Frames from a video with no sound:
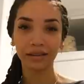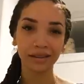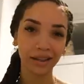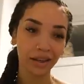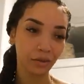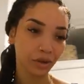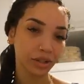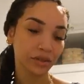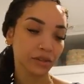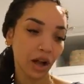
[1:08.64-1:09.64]
I just kind of
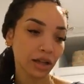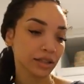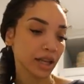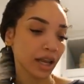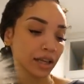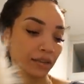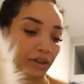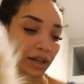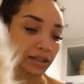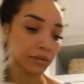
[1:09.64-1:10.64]
wanted to vlog today, give
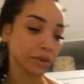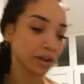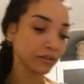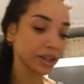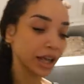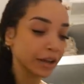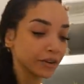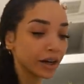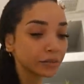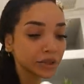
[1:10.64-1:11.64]
you guys a bit of a
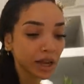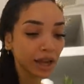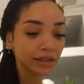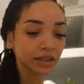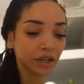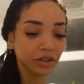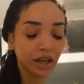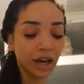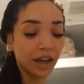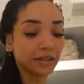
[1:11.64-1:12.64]
life update, tell you
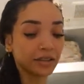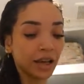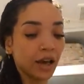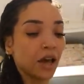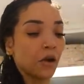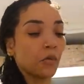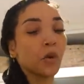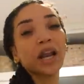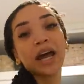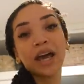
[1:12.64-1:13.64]
guys
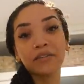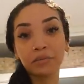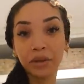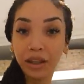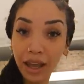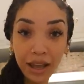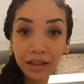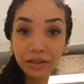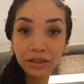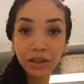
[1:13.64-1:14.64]
what I have
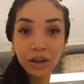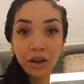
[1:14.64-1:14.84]
planned